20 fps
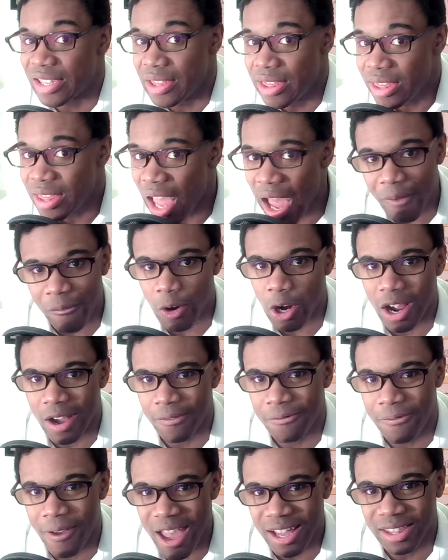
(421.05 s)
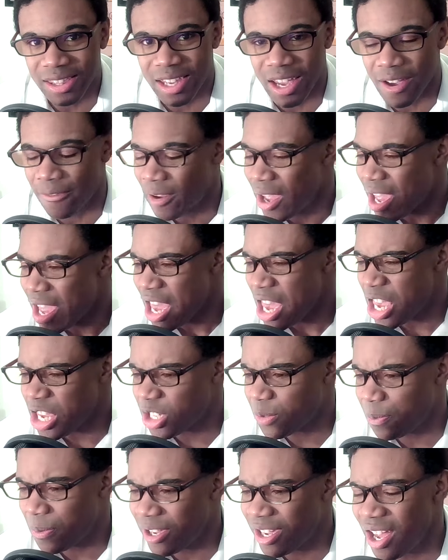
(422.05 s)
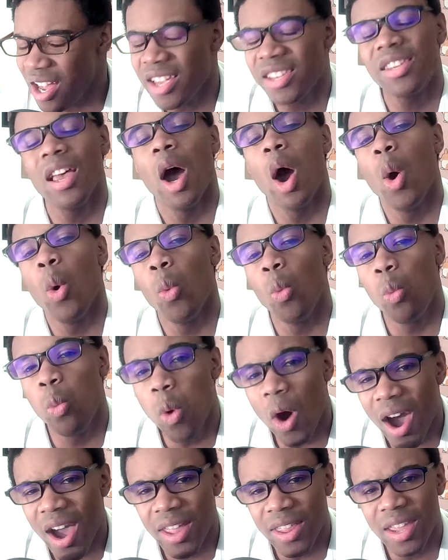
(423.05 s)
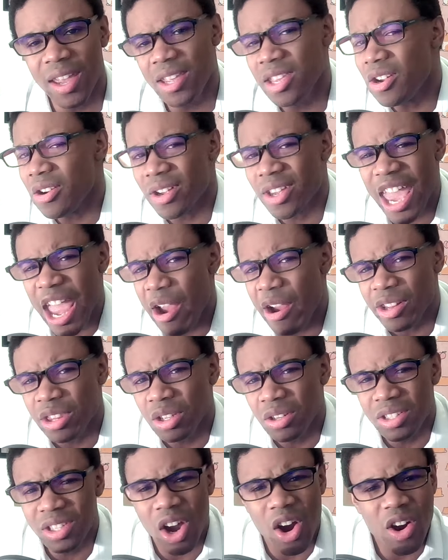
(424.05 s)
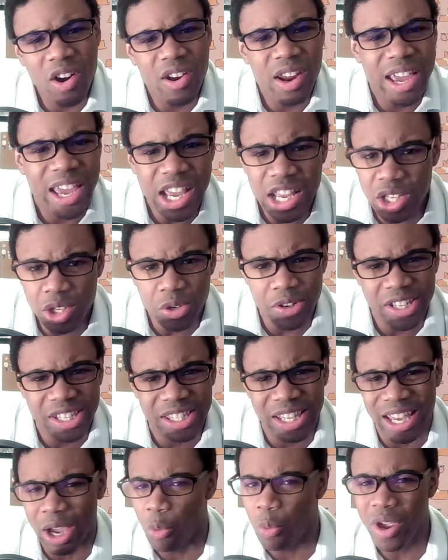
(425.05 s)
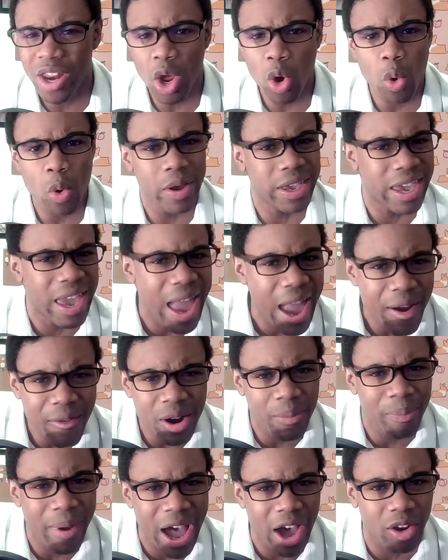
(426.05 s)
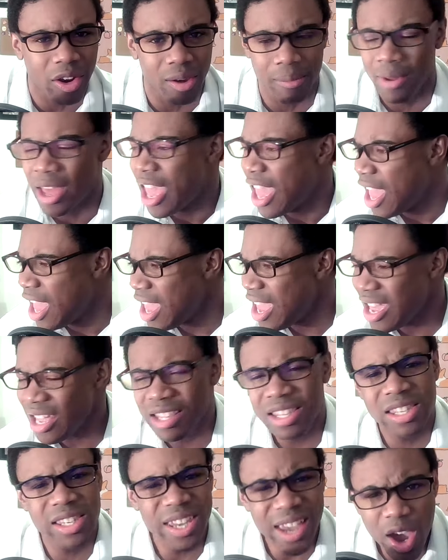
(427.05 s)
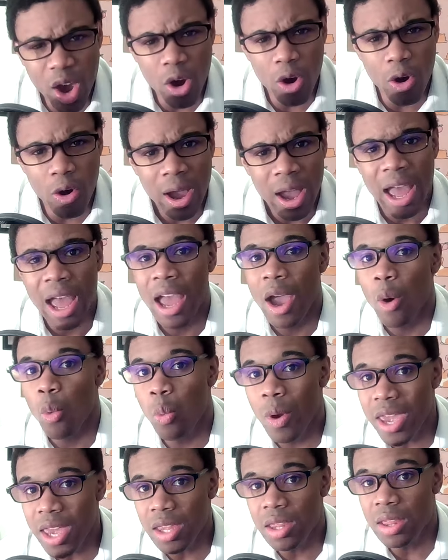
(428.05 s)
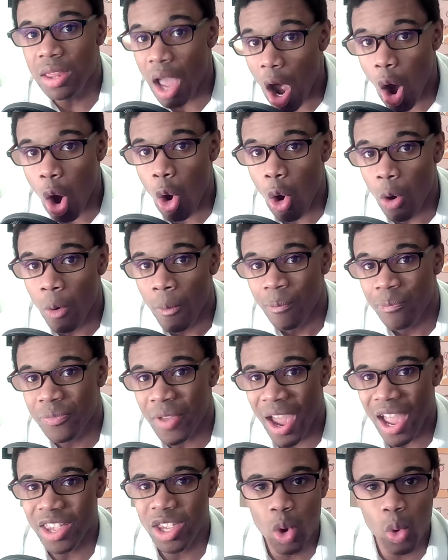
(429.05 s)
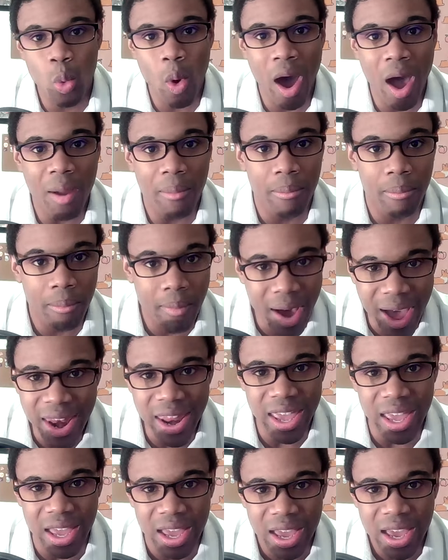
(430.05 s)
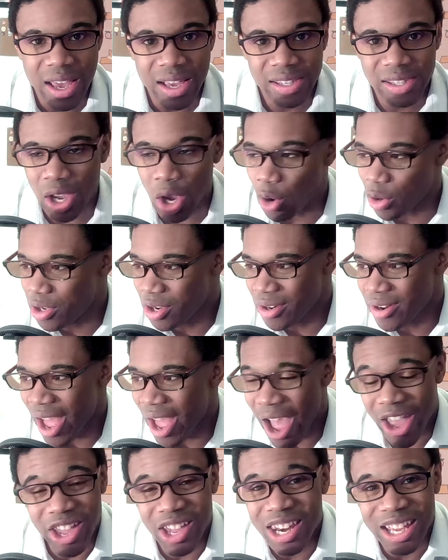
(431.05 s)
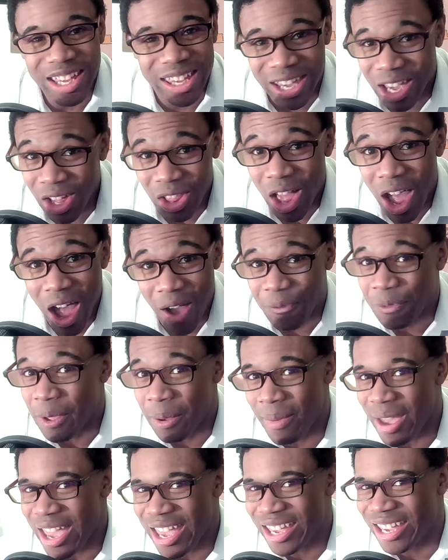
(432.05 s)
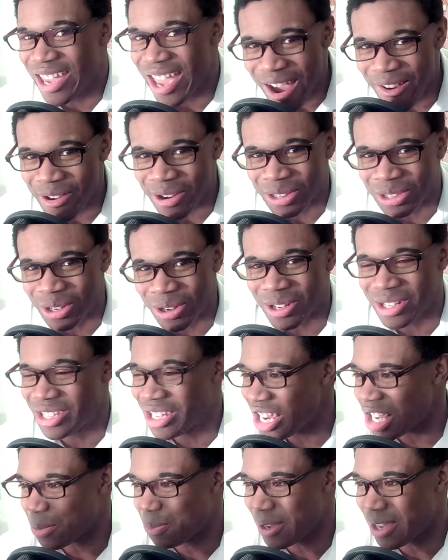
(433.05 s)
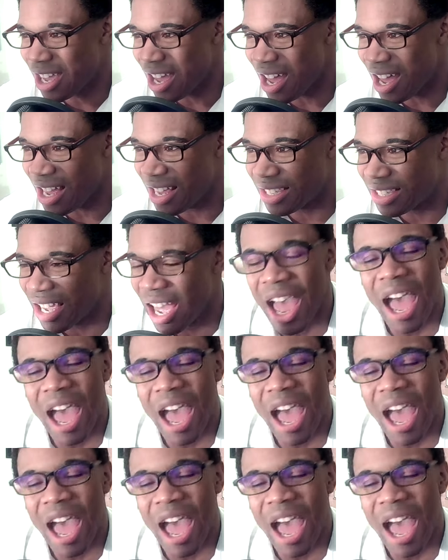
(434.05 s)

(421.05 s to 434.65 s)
never effective is because, one, your characters aren't interesting, we don't care about them, and two, we know that you want money, so you're not gonna kill off the main character just because